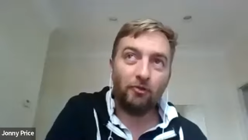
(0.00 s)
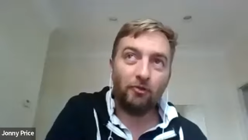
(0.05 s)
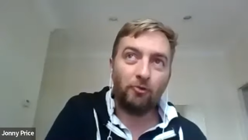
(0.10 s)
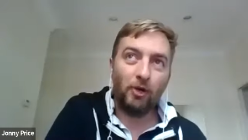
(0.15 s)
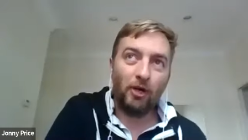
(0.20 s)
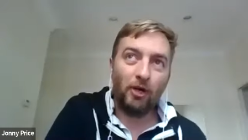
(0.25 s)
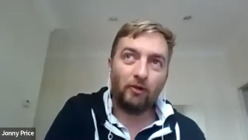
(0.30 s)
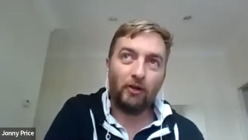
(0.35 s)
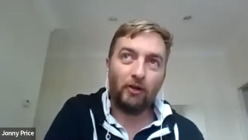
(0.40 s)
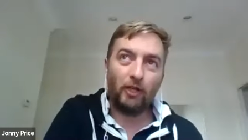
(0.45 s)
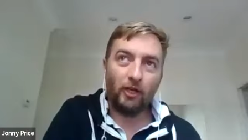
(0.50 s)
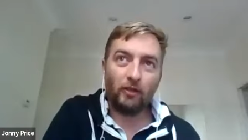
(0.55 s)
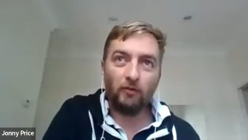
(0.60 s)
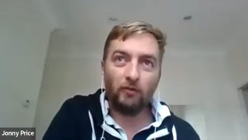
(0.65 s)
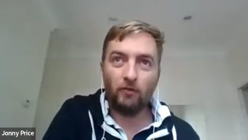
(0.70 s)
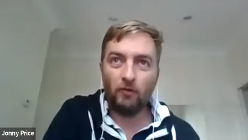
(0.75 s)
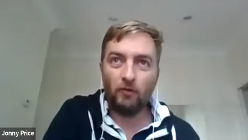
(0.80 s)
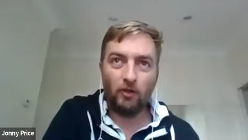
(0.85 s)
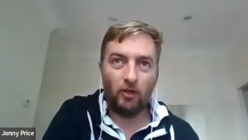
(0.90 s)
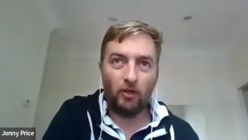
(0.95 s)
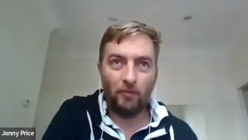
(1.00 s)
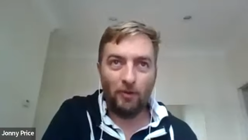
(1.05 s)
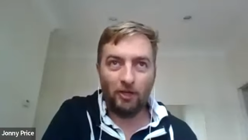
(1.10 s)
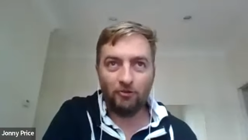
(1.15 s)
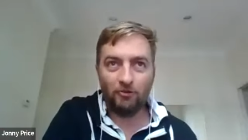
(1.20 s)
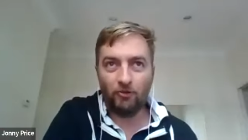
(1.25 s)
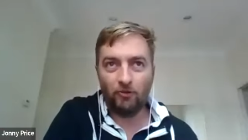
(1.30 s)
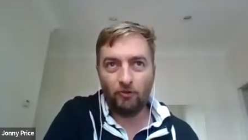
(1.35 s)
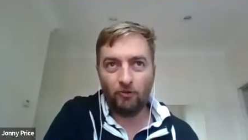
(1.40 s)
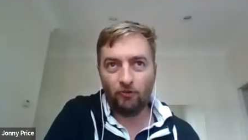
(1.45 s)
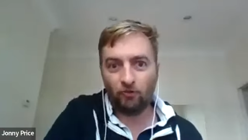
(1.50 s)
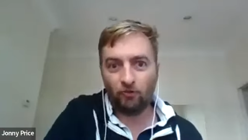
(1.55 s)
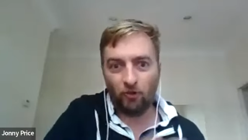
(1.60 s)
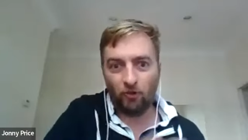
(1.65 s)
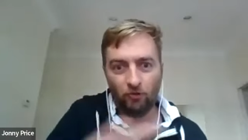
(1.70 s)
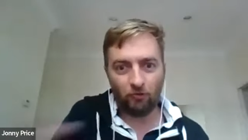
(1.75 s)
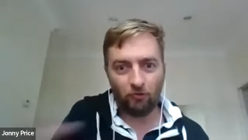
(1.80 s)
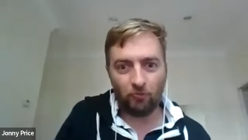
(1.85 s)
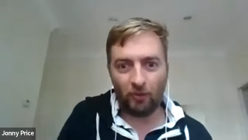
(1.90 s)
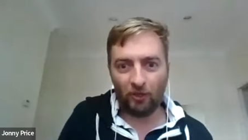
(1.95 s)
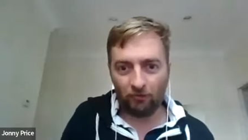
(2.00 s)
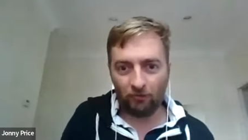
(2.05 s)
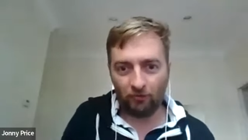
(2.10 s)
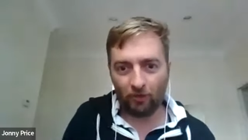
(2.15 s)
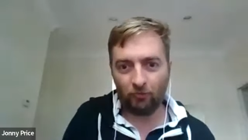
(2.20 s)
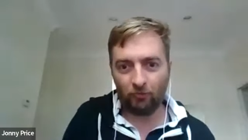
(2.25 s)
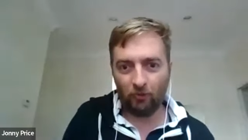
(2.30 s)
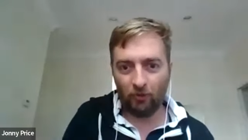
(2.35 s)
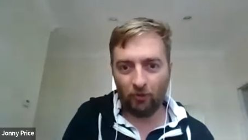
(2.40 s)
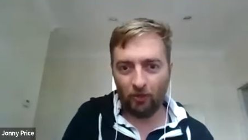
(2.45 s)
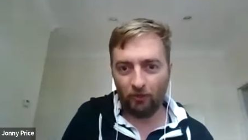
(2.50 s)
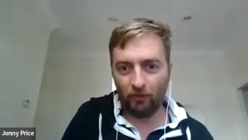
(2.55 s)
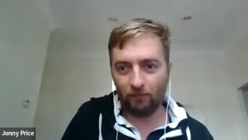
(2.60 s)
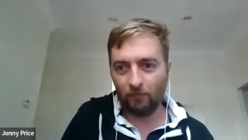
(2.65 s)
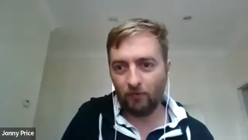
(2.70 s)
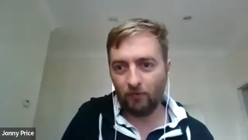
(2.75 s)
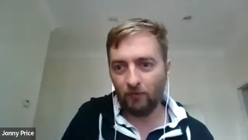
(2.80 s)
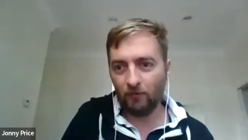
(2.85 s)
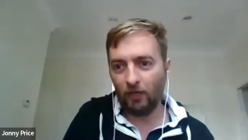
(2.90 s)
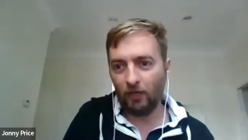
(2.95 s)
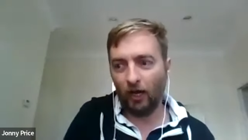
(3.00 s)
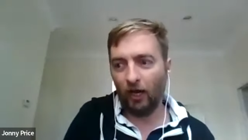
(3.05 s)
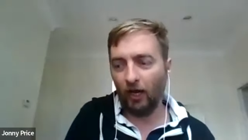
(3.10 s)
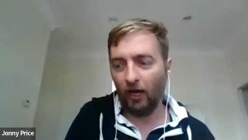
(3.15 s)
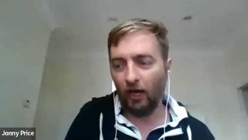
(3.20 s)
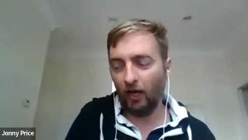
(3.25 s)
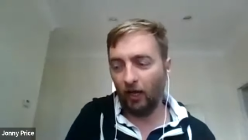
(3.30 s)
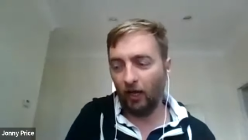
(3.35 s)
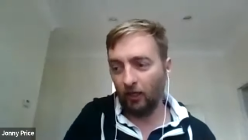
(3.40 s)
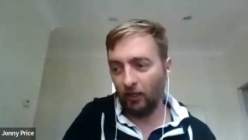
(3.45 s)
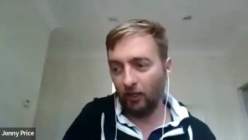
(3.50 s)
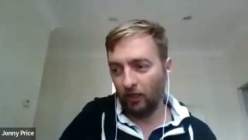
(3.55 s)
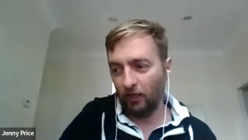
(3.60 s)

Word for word: as well, right? Like, imagine say the SpaceX one, uh,